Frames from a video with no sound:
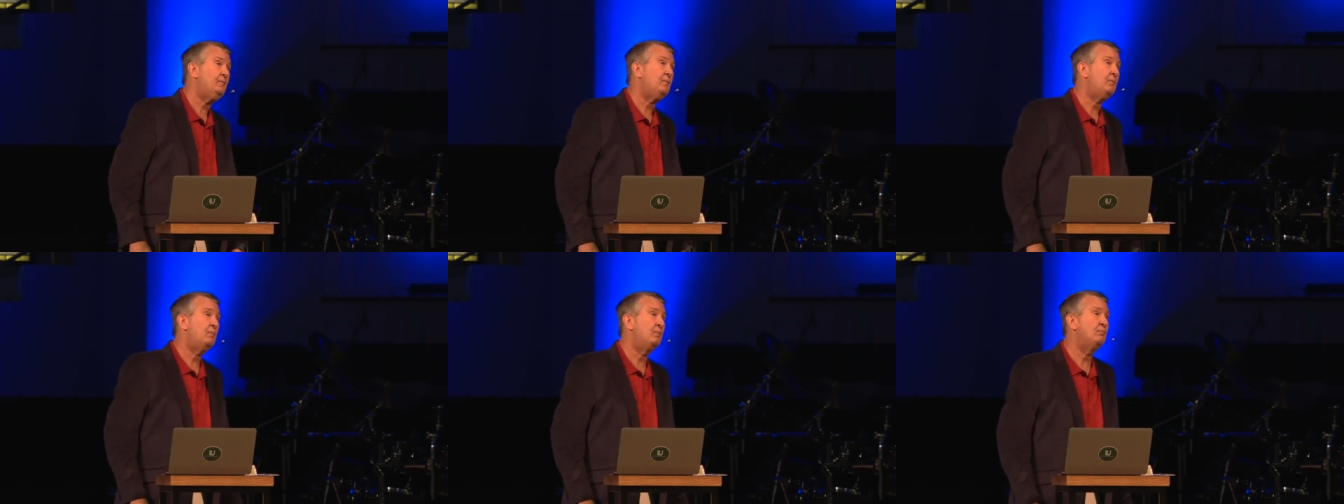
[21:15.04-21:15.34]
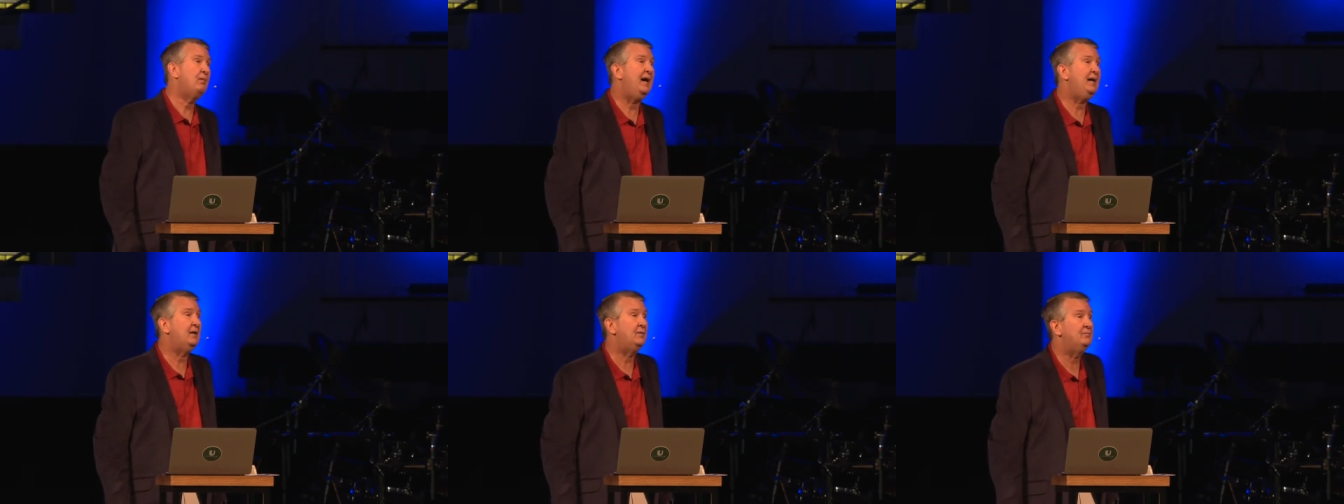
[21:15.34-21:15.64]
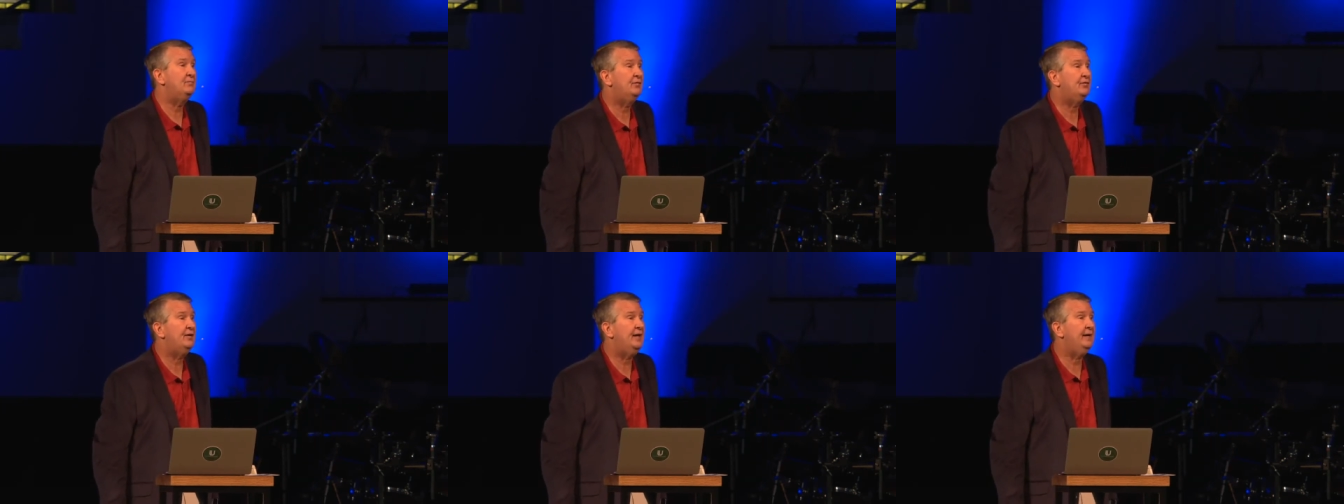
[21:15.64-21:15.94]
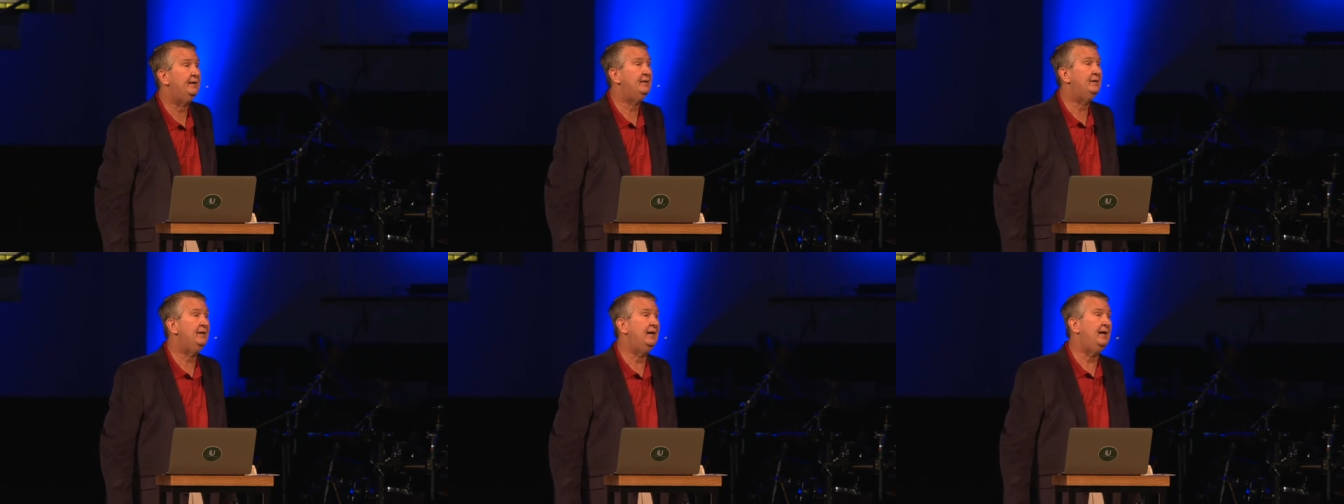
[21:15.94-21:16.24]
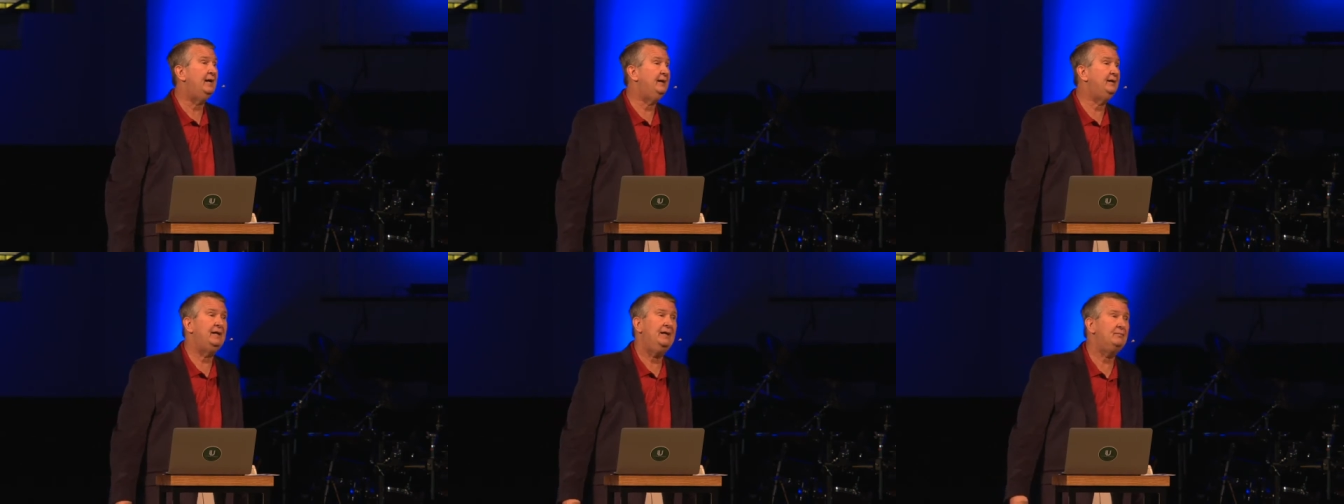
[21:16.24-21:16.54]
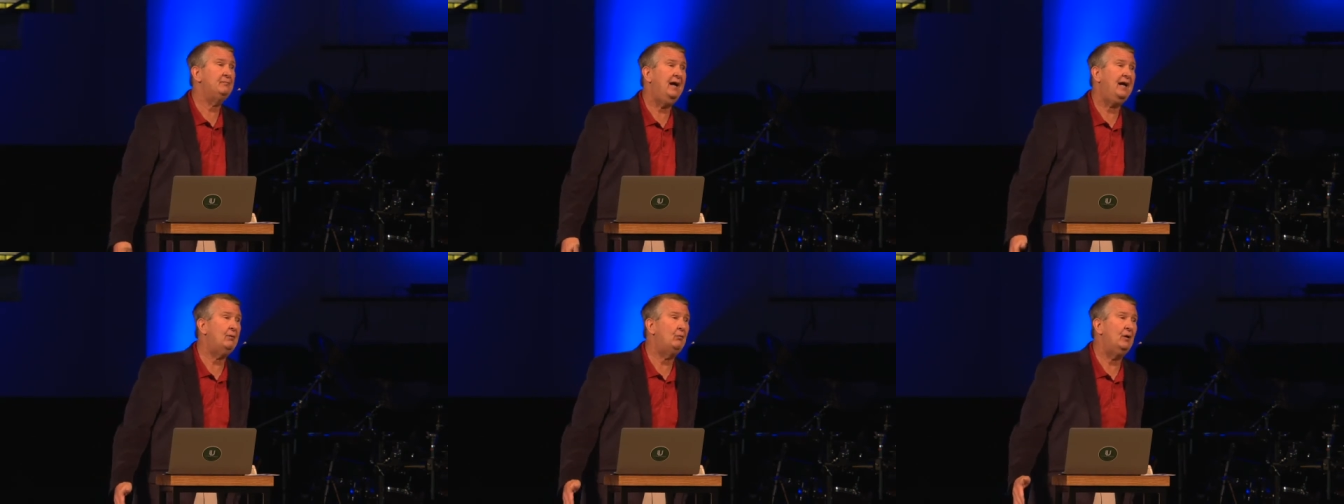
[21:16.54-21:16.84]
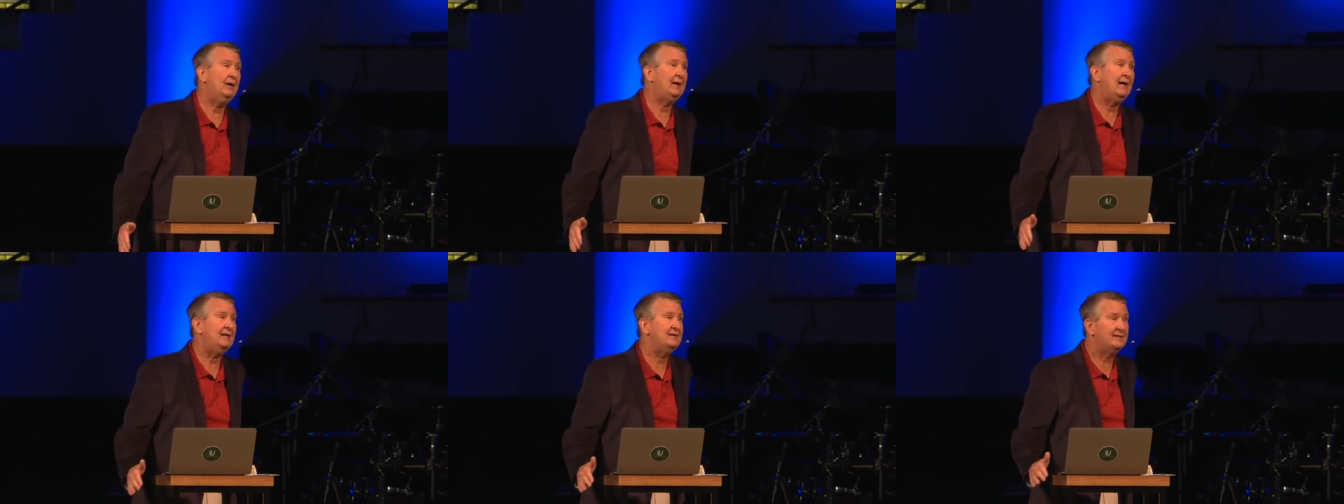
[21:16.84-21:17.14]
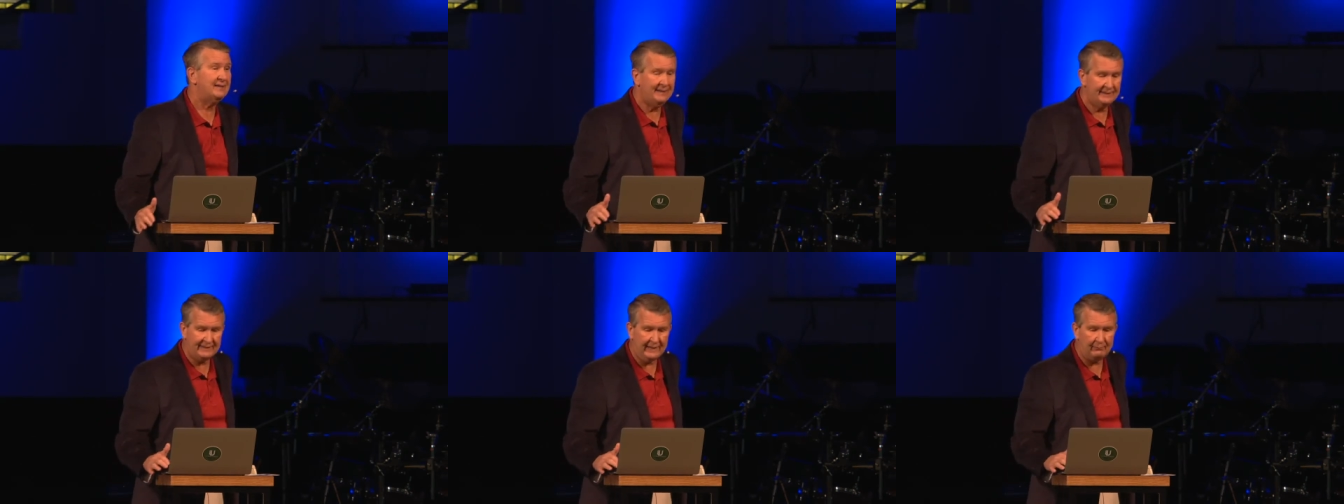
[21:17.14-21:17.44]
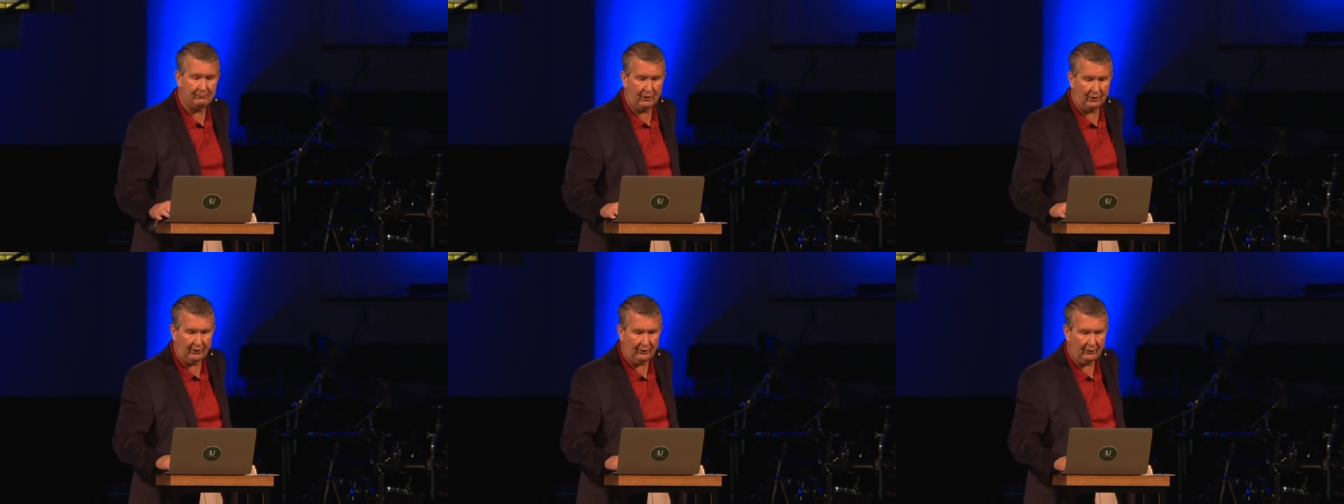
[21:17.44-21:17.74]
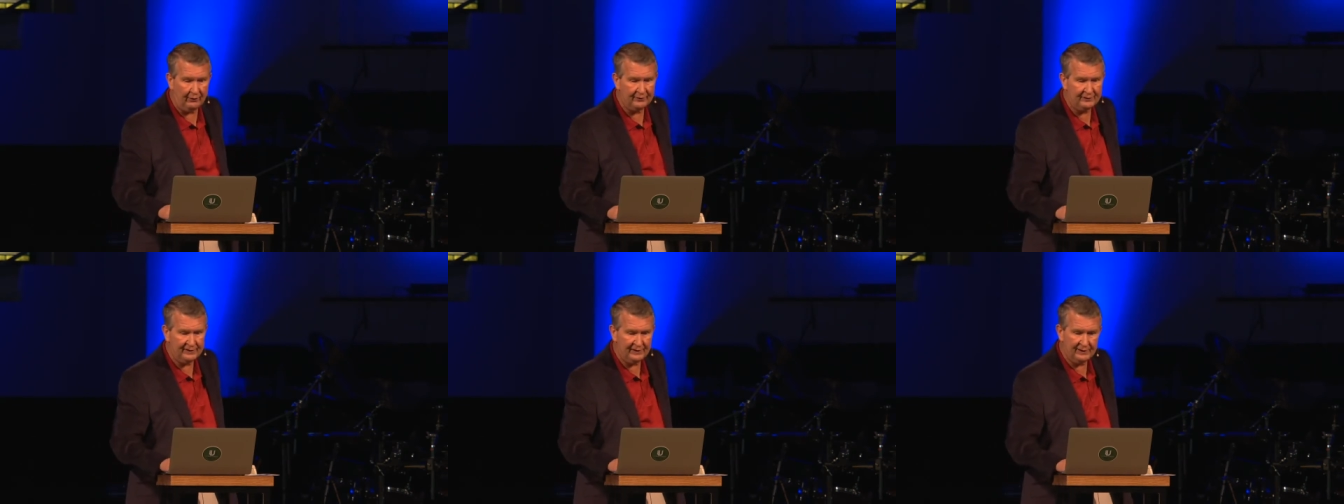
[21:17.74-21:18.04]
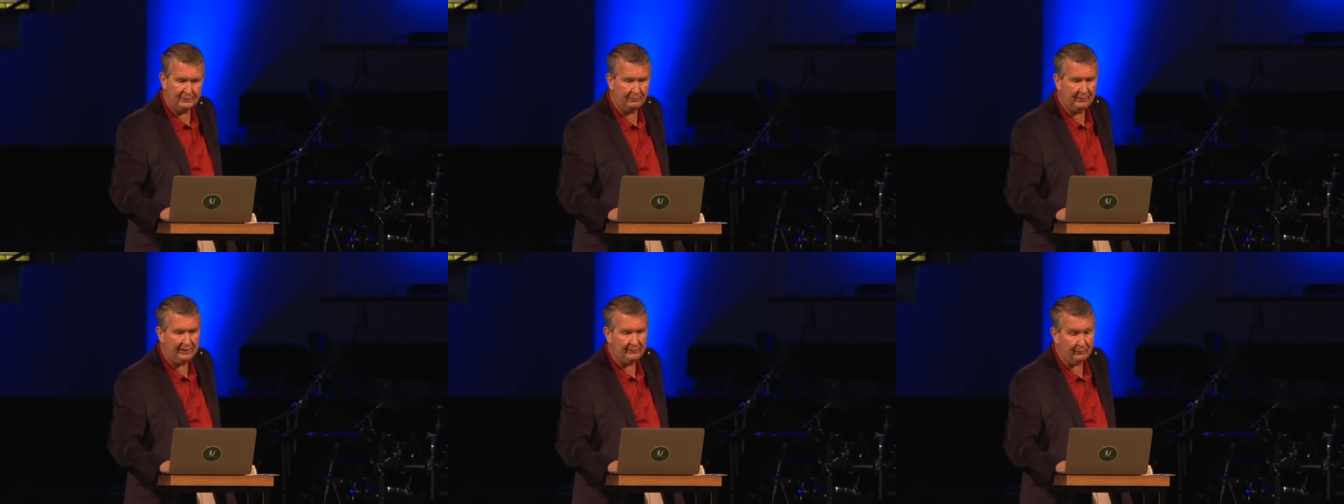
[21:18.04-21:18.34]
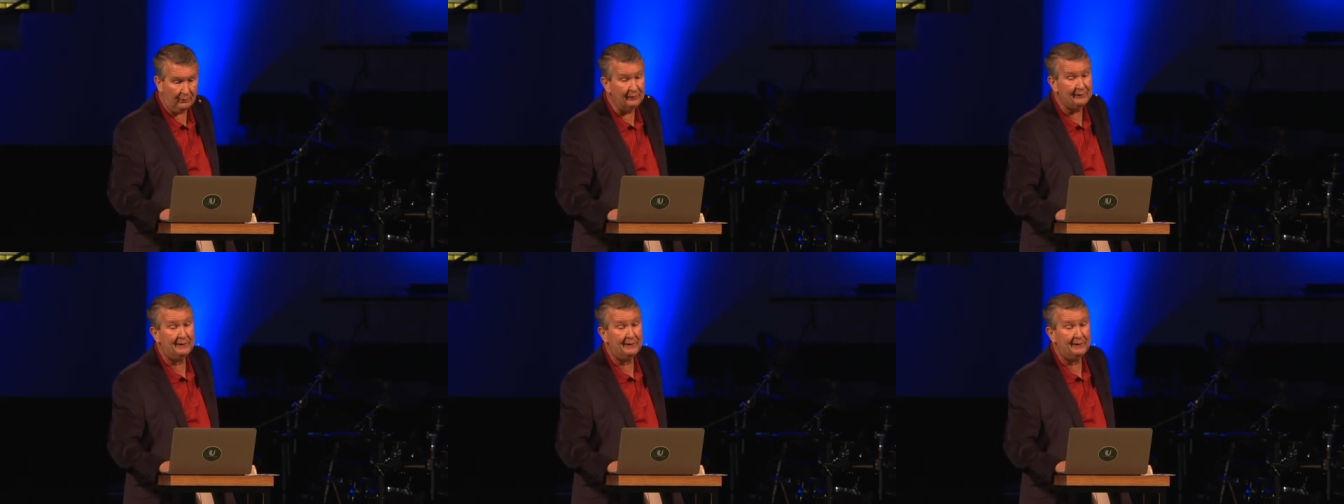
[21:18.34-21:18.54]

Balaam said, uh, It doesn't matter what God says, I'm going to curse these people.